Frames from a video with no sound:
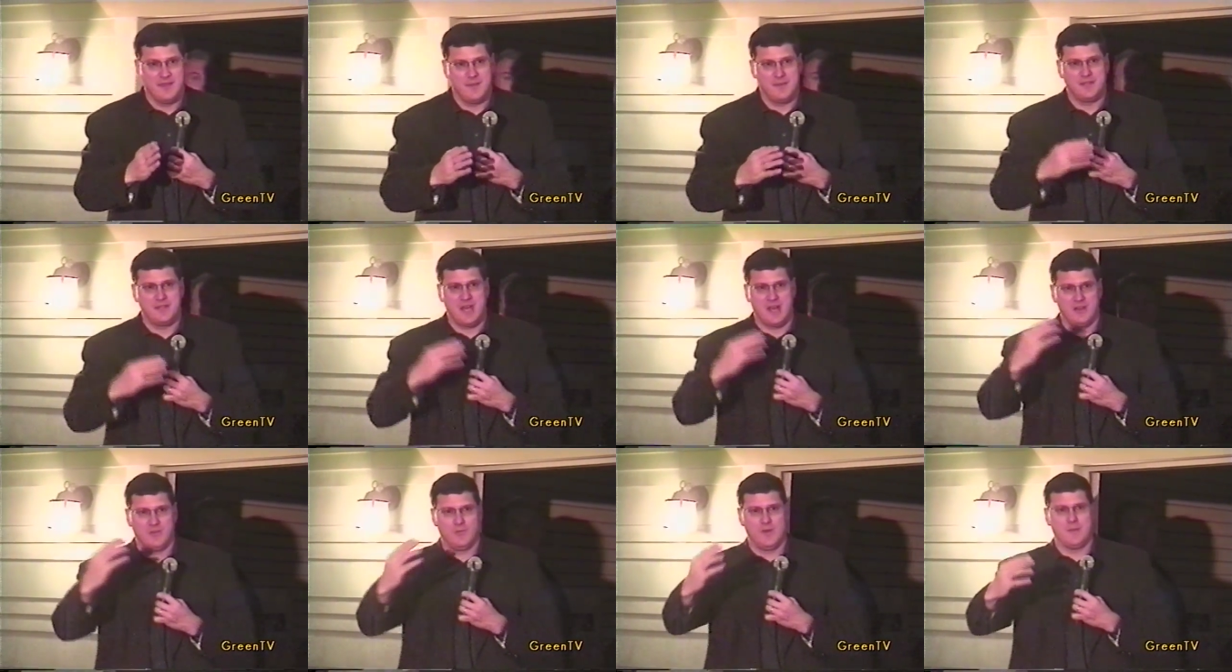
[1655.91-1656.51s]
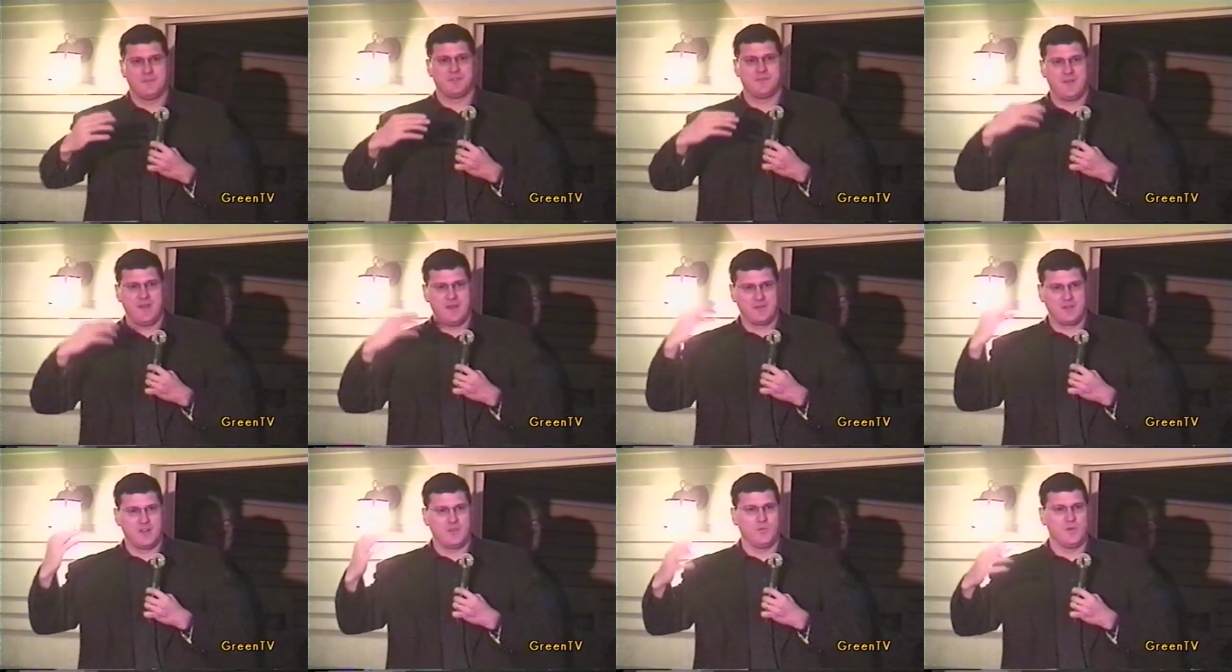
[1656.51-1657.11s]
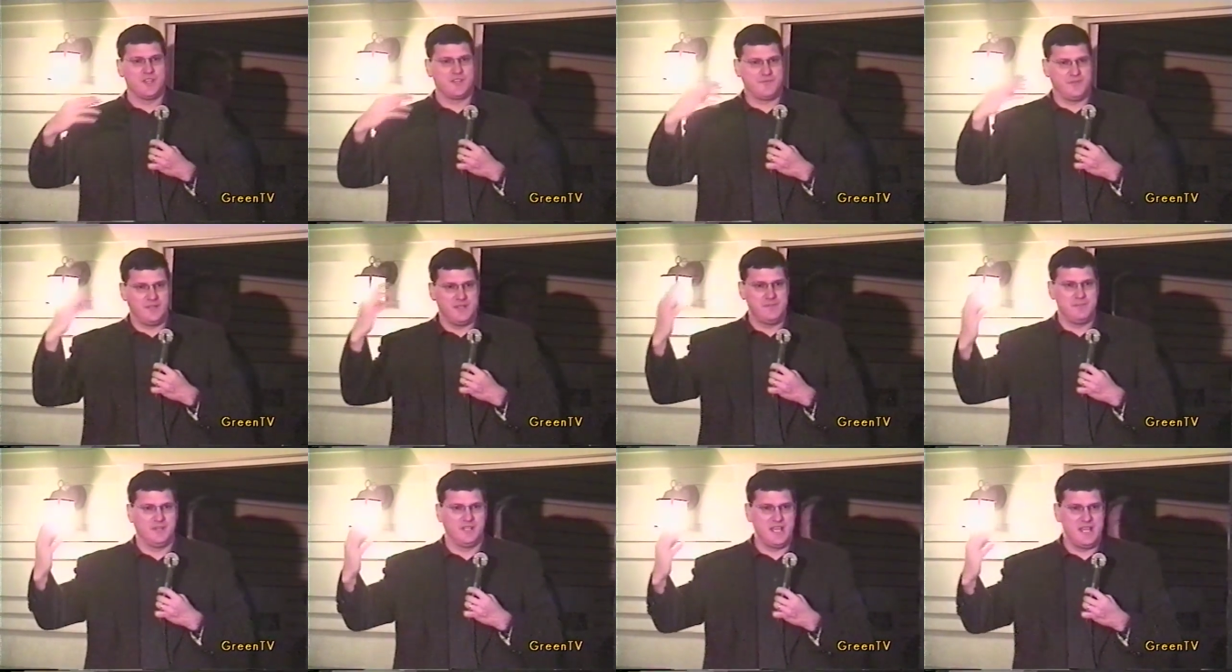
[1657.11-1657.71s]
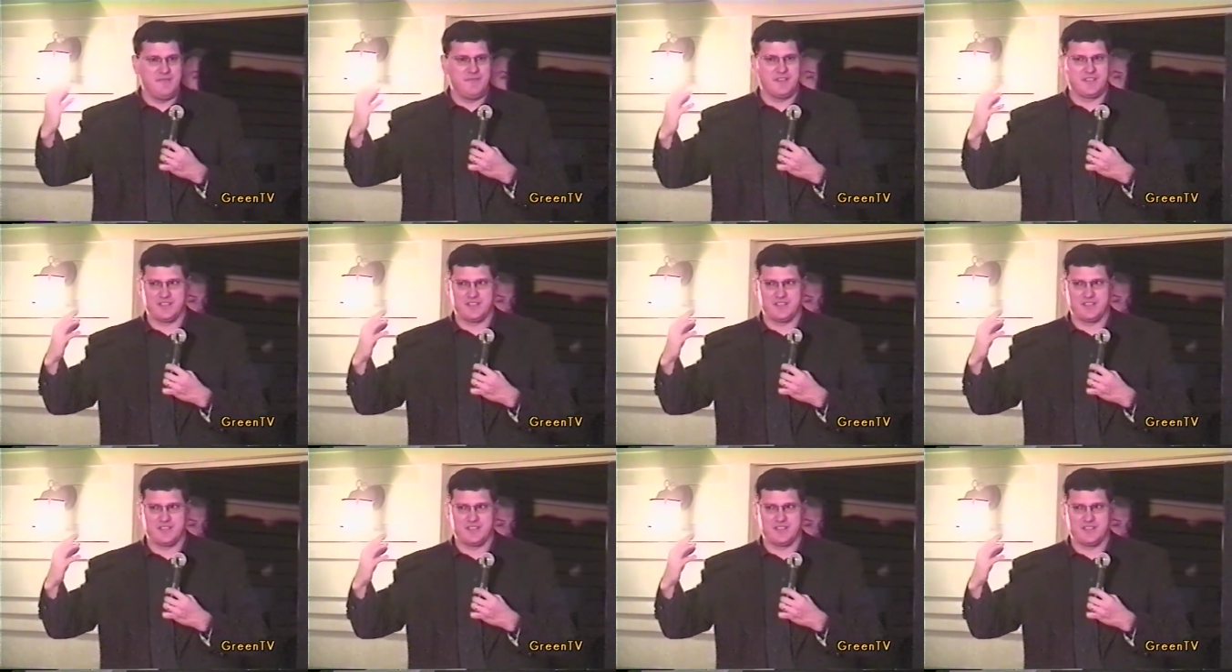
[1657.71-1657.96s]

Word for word: I mean, Donald Rumsfeld can wistfully believe